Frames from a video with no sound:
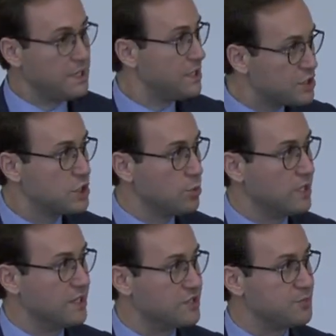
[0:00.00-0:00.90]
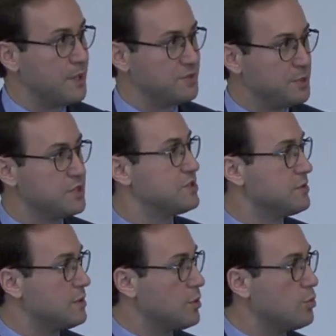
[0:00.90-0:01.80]
it's doing its best because
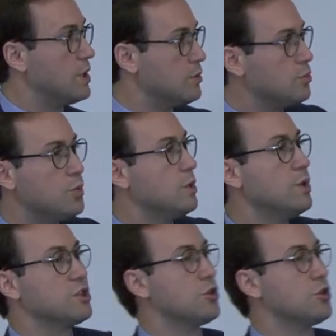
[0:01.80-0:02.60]
when we, we are